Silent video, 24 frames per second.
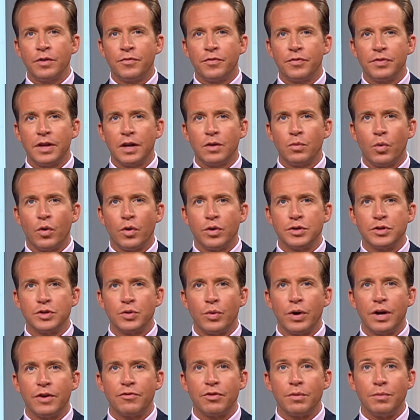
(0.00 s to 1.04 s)
floodwaters
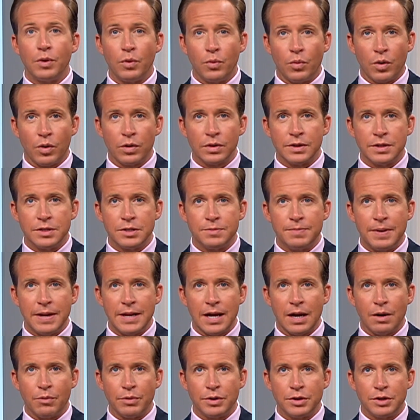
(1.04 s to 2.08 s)
away from New Orleans may
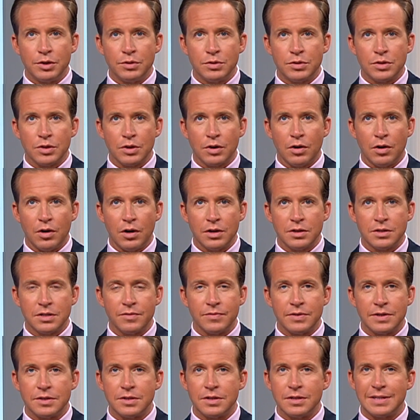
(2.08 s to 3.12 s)
not reduce the cost
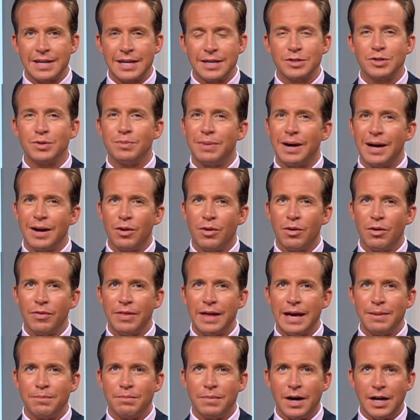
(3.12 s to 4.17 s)
of this disaster by all
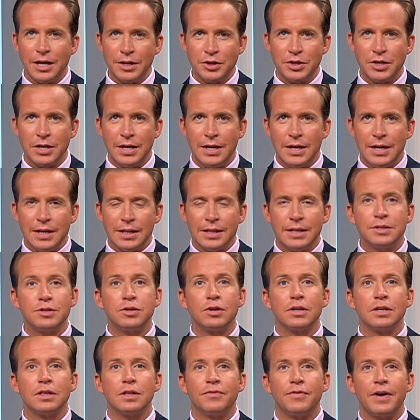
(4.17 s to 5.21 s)
that much. Let's
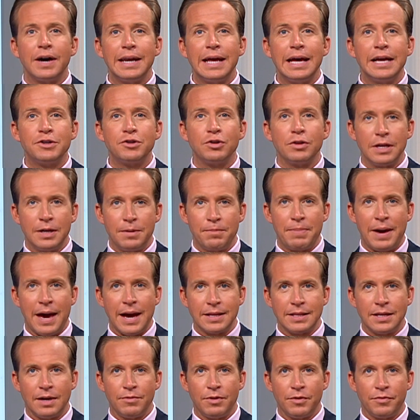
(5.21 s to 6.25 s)
look at the financial
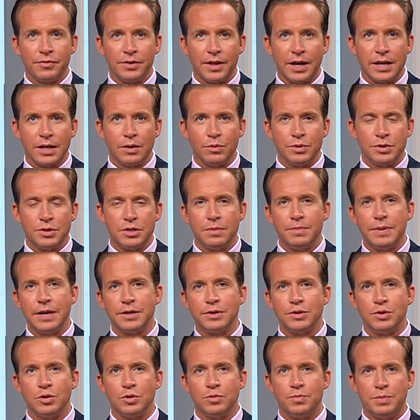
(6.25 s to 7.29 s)
impact of the flooding with CBS News